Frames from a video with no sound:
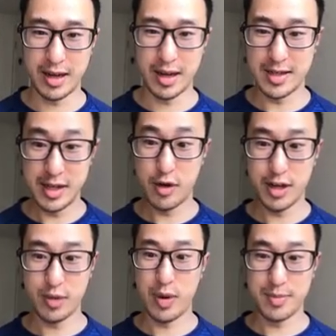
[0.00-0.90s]
serious
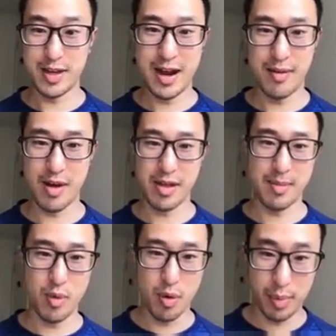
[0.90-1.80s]
website rather than
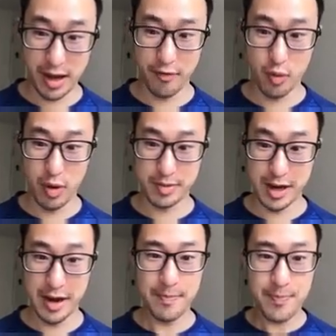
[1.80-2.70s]
more playful
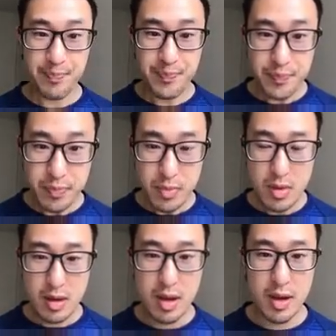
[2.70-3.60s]
website.
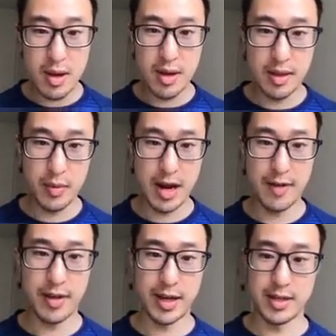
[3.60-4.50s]
Then we have
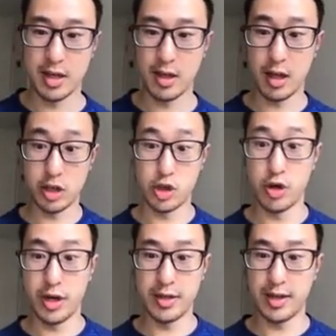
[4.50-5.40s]
like, is it
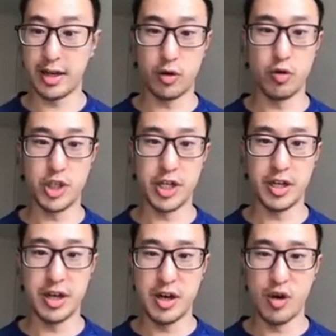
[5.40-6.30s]
luxurious like Gucci,
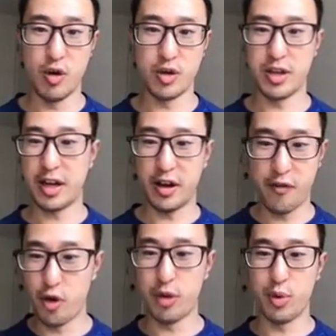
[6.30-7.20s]
or is it like
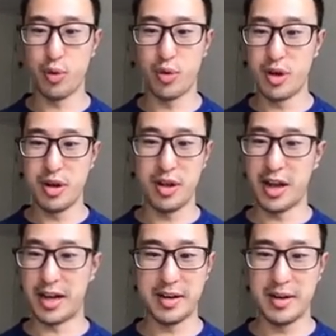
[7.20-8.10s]
affordable
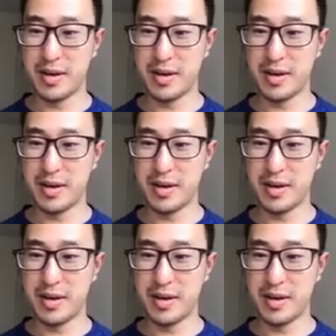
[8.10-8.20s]
like